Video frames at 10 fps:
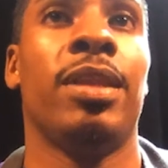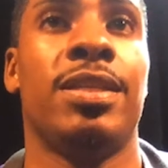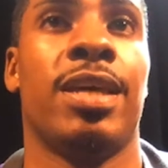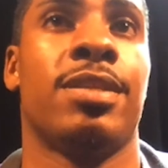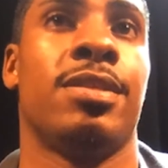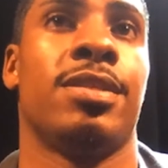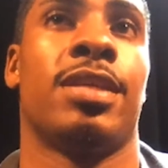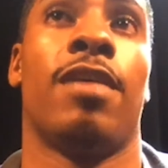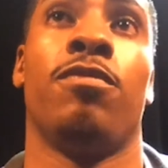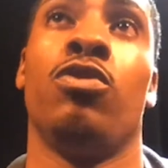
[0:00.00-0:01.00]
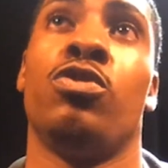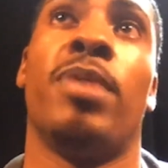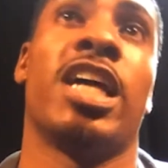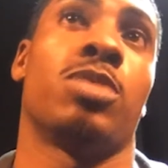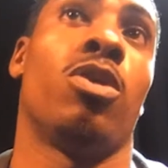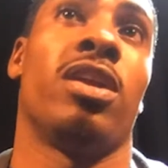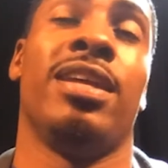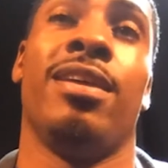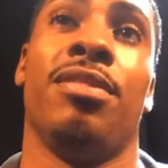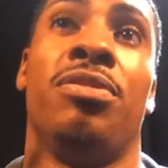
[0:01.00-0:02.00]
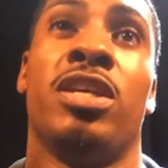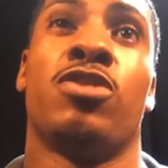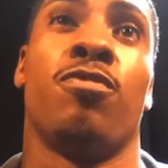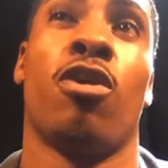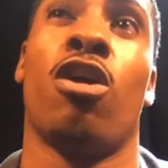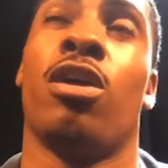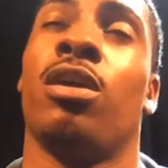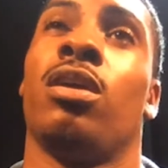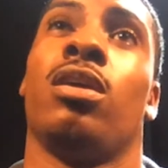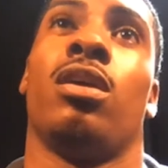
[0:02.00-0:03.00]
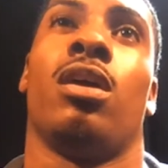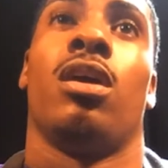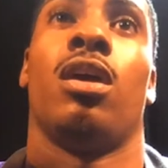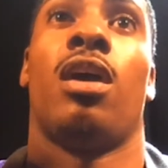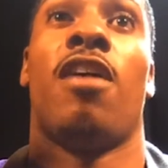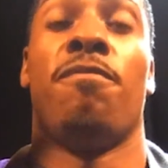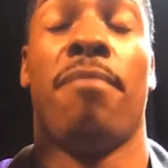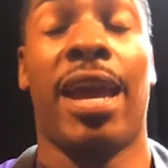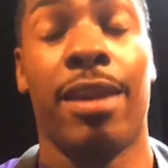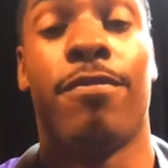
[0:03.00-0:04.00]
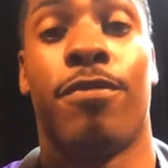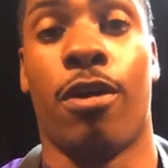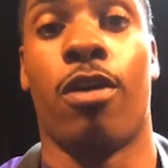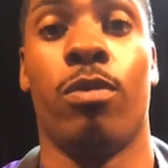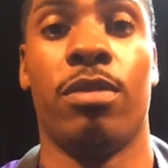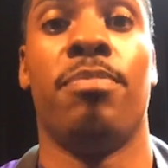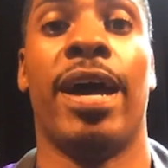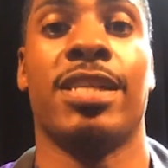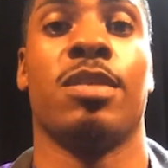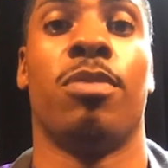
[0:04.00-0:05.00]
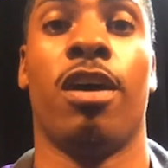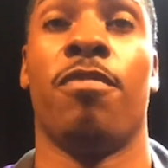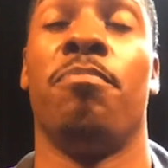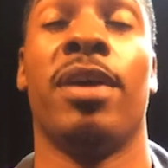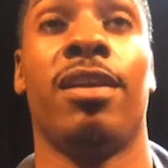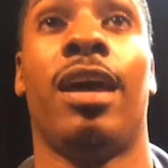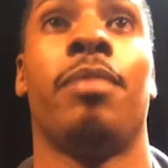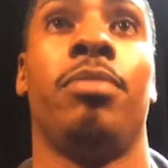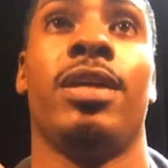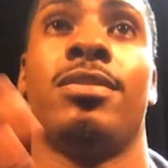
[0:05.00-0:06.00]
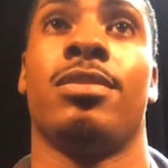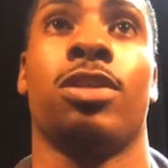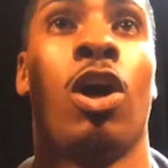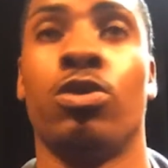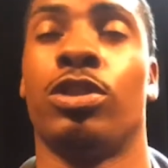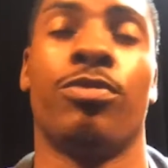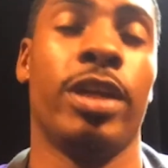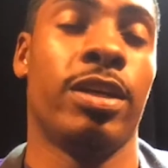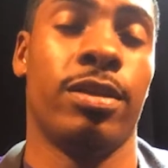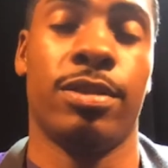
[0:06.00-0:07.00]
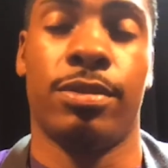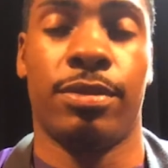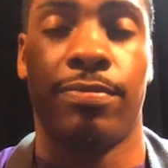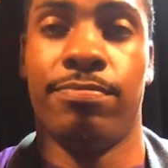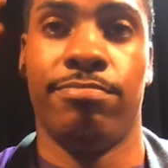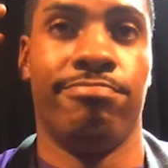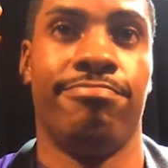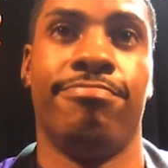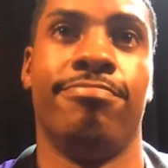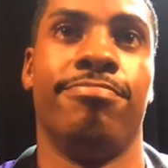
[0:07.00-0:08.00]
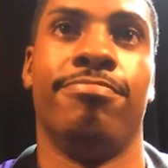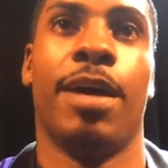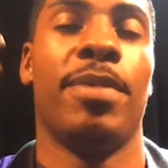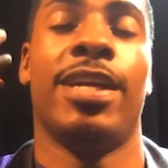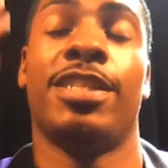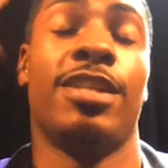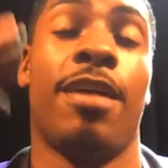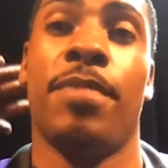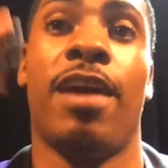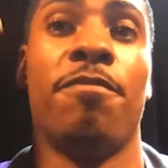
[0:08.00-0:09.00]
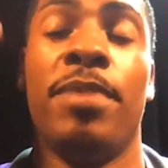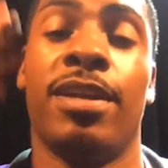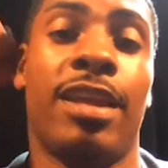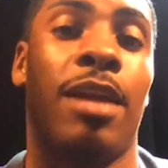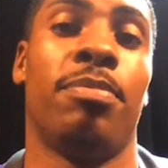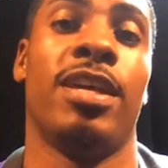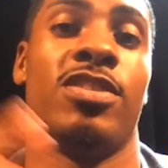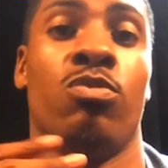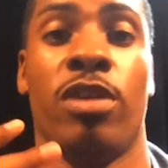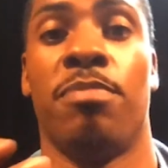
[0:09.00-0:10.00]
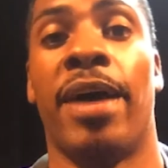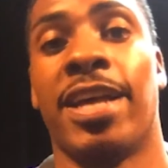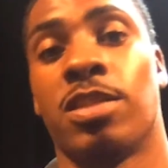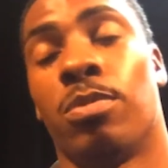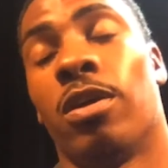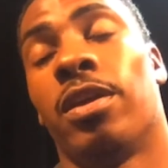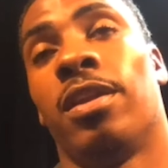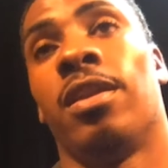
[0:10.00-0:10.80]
Texas. I've used basketball to get this far. I've made it far with basketball. I've been a lot of places, Costa Rica. I've been a lot of places with basketball, and